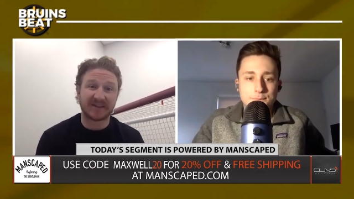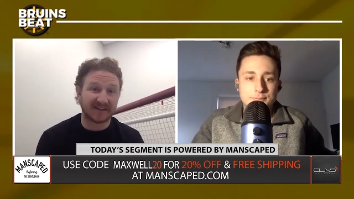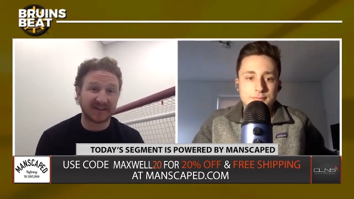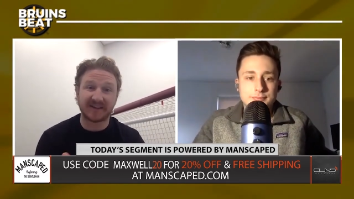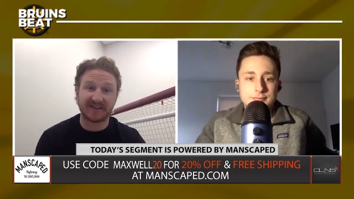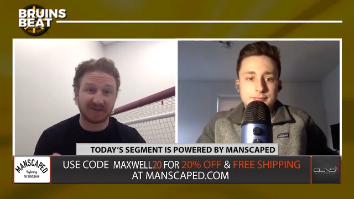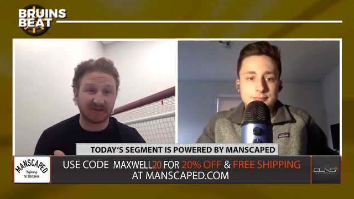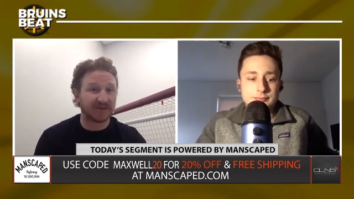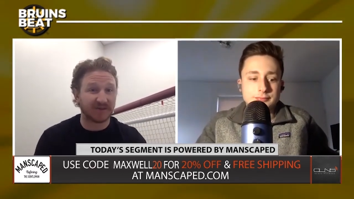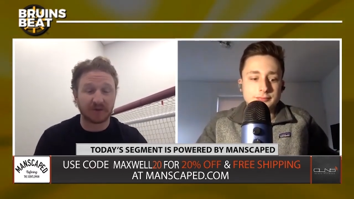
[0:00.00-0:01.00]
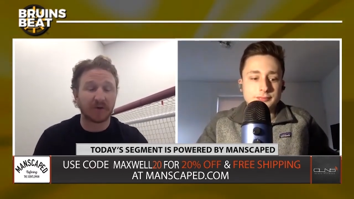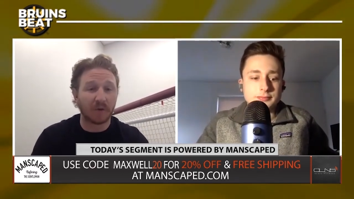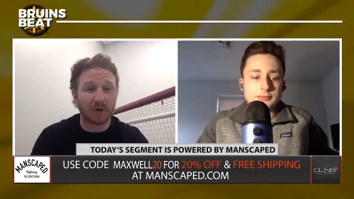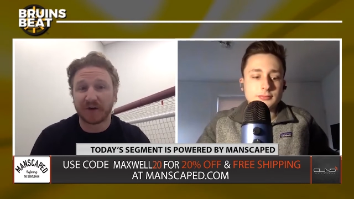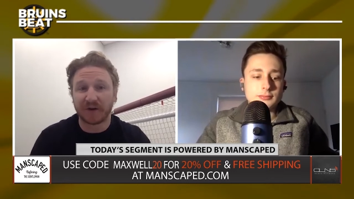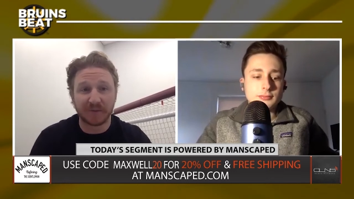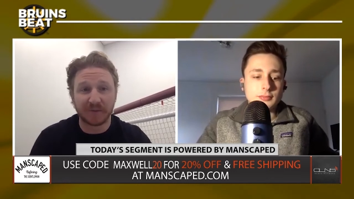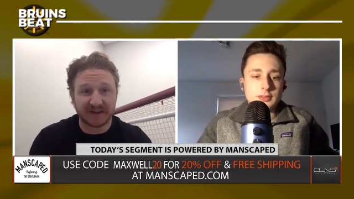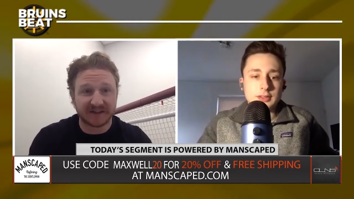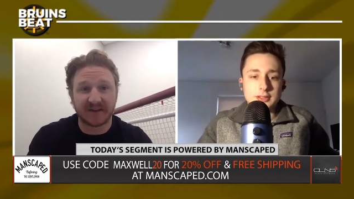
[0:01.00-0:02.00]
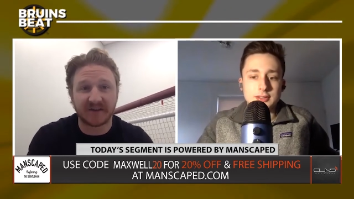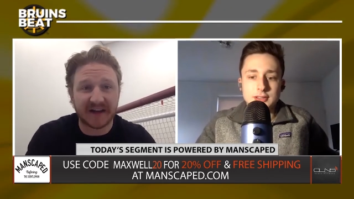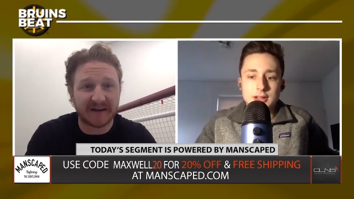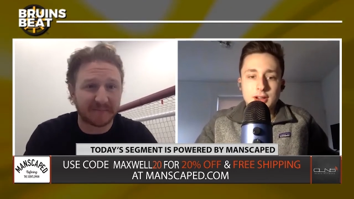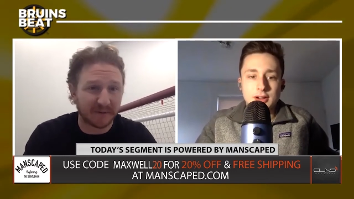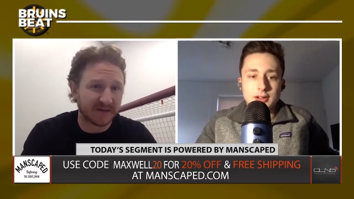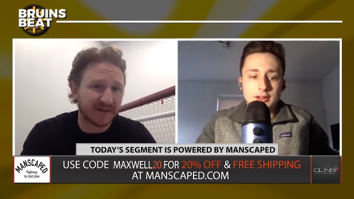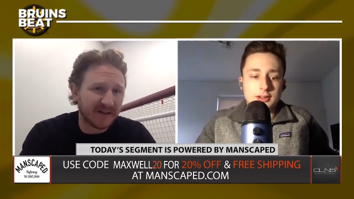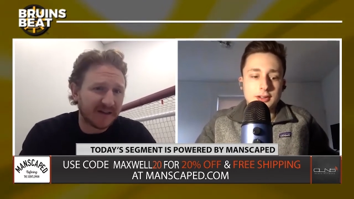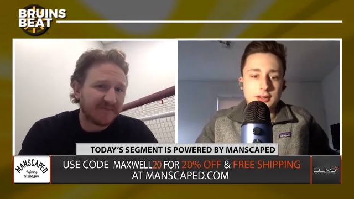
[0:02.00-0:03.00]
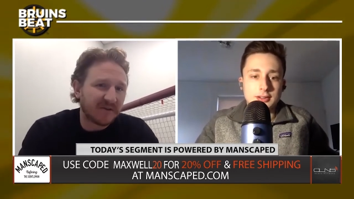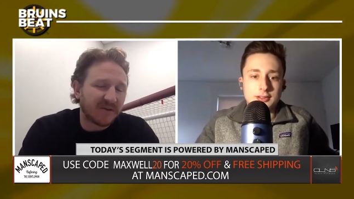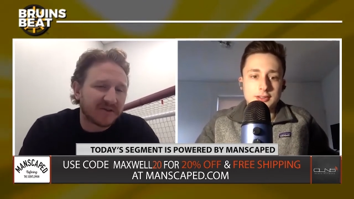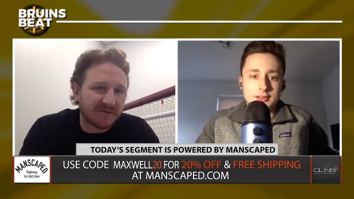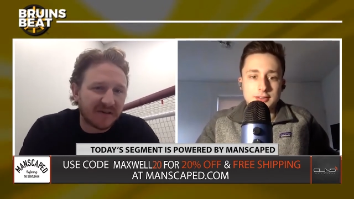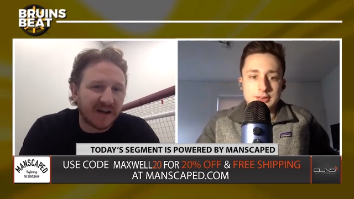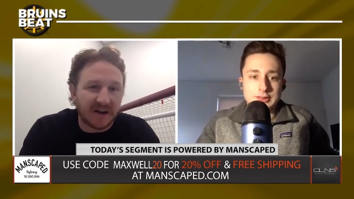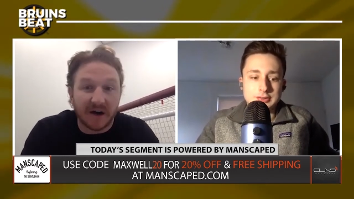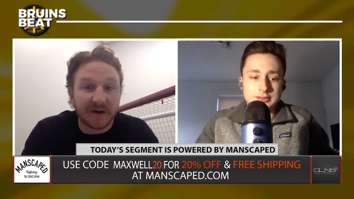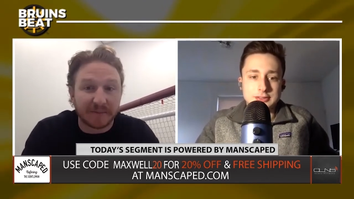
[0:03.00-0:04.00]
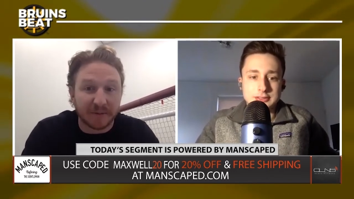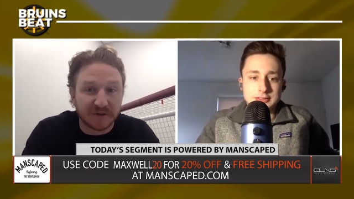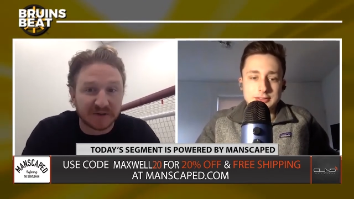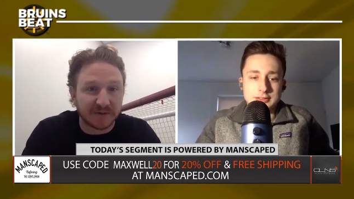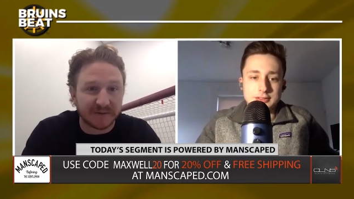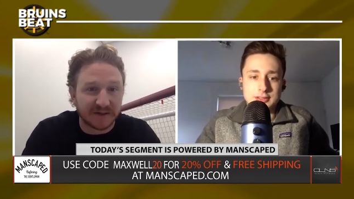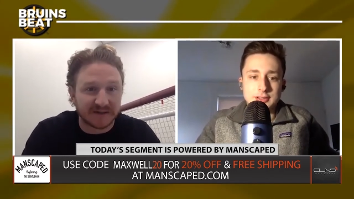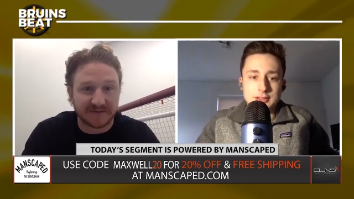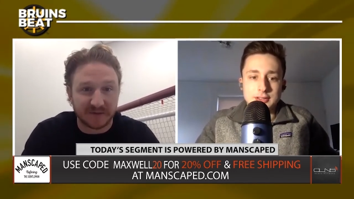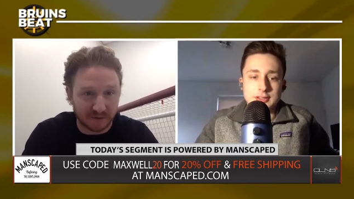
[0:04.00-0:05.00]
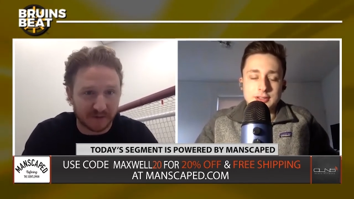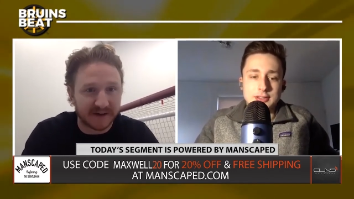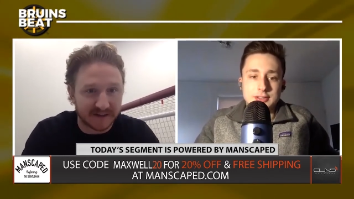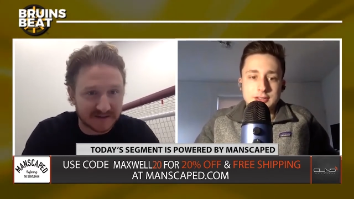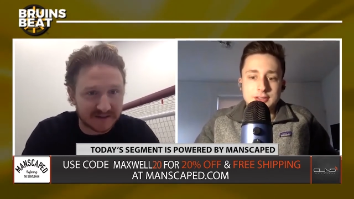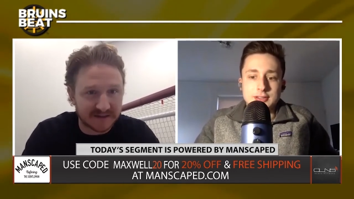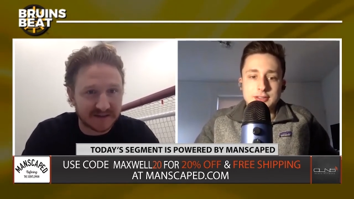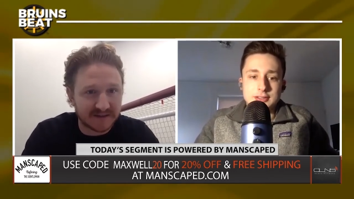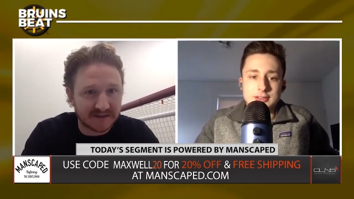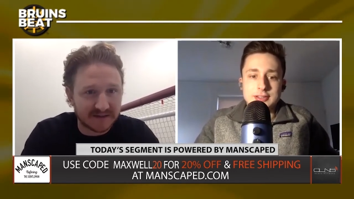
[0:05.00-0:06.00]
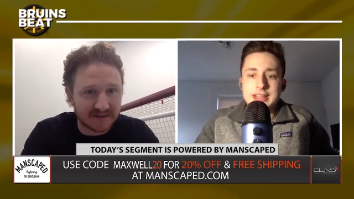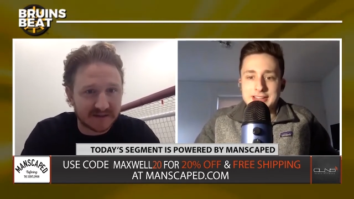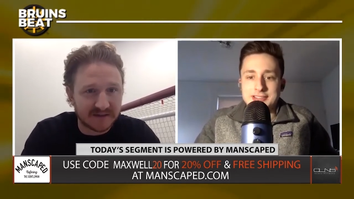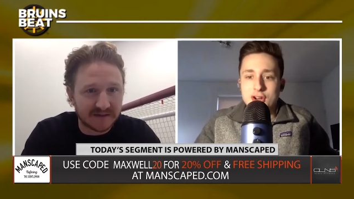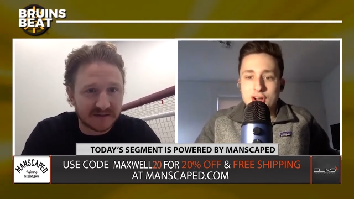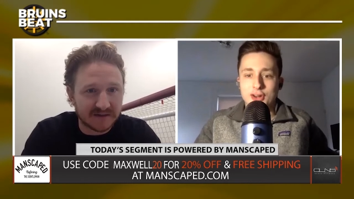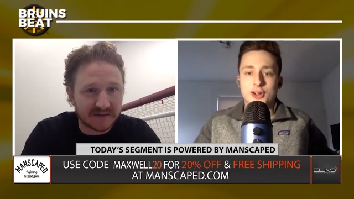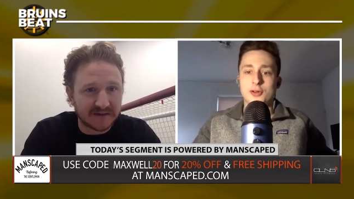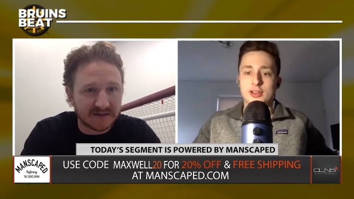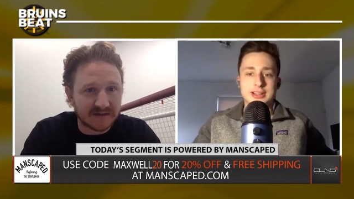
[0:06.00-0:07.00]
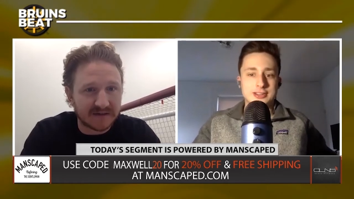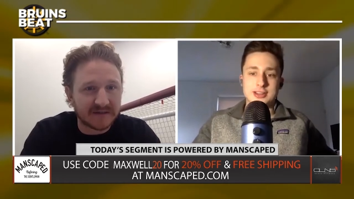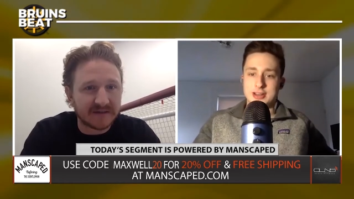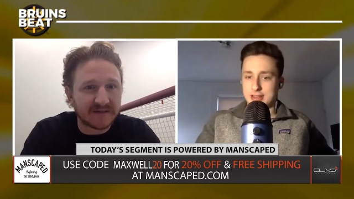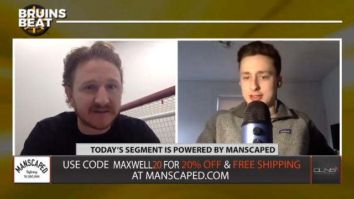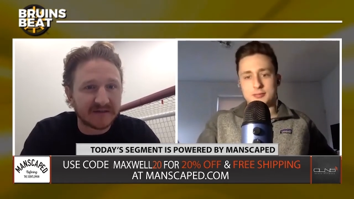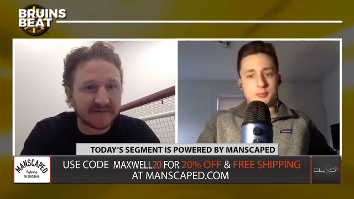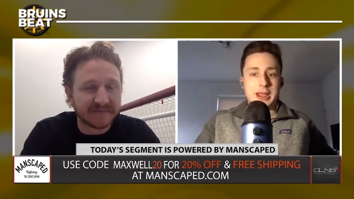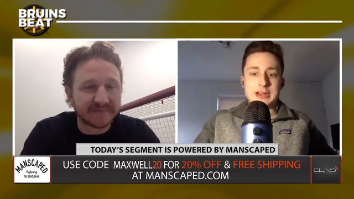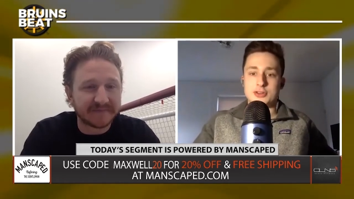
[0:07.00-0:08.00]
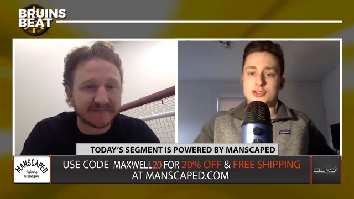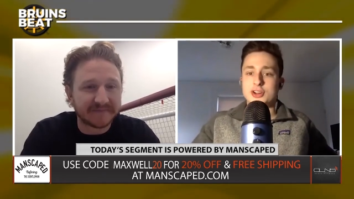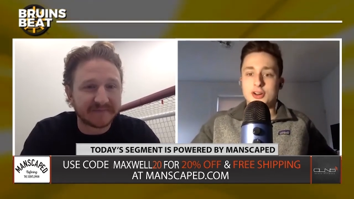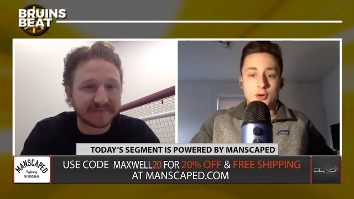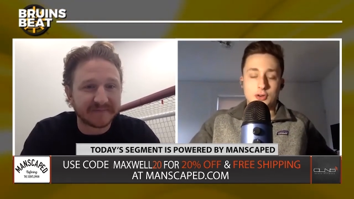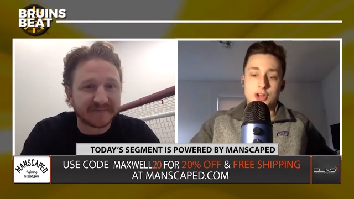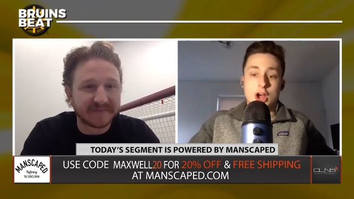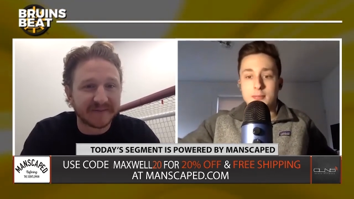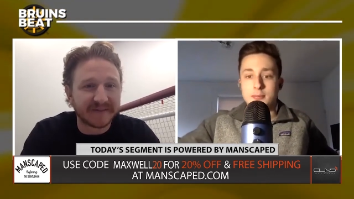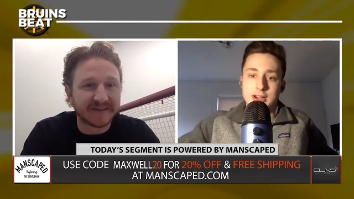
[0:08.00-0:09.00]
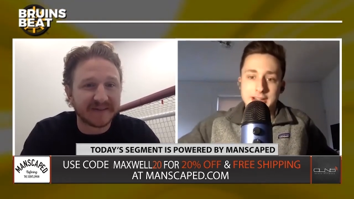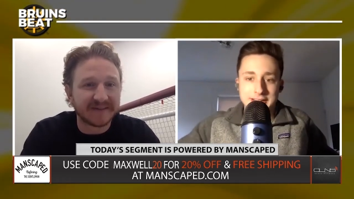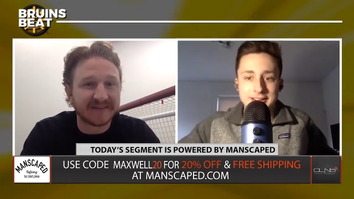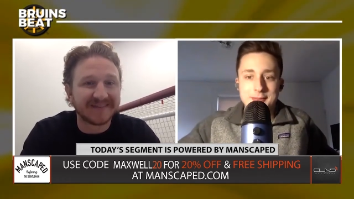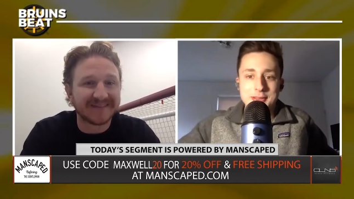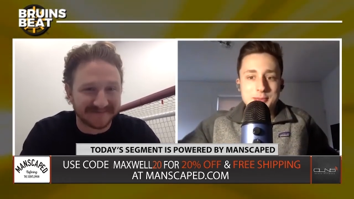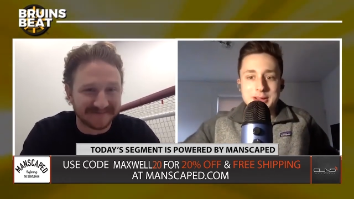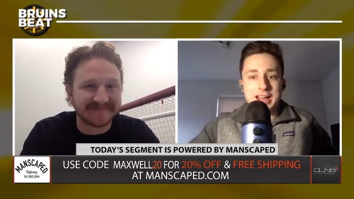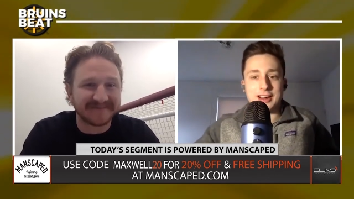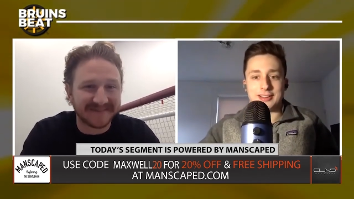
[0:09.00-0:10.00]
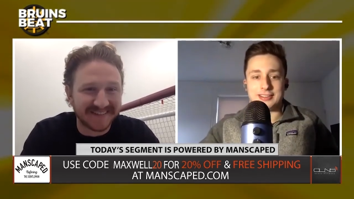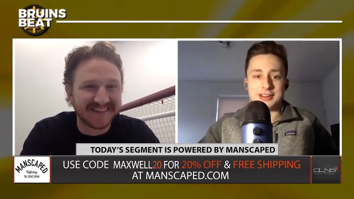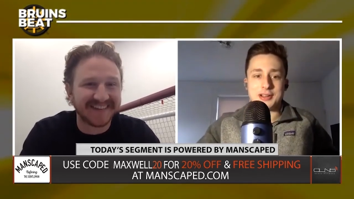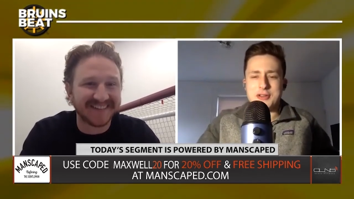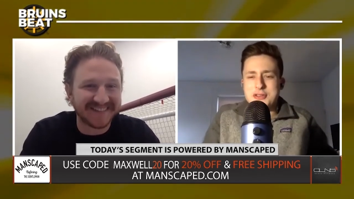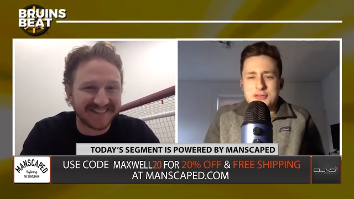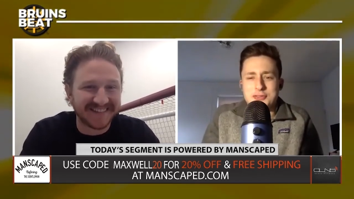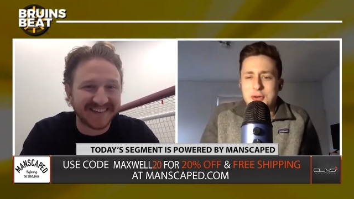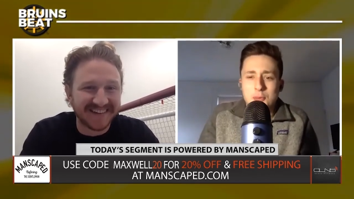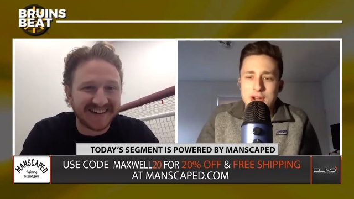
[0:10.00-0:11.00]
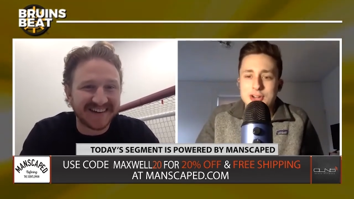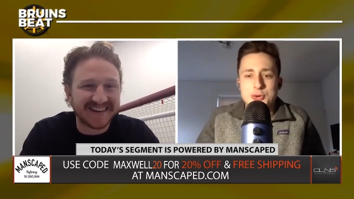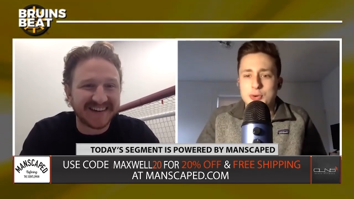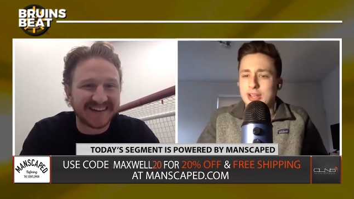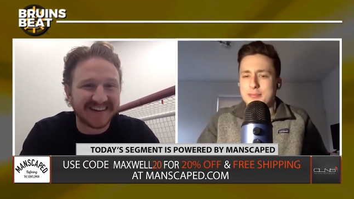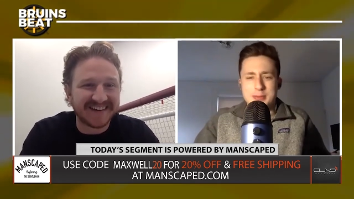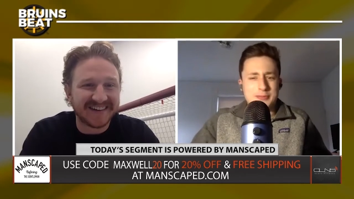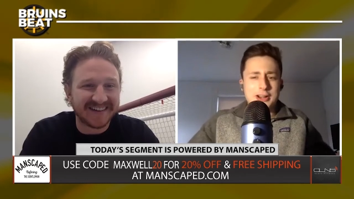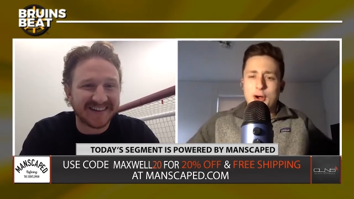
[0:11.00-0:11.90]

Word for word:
Speaker 1: and thin. You're you're a warrior. We can tell that, but you're also not unapproachable because of your greatness.
Speaker 2: Yes, you're not going to go to like you know, Patriots. You're not going to go to Tom Brady. I mean, that'd be kind of you'd feel weird doing it. It'd be very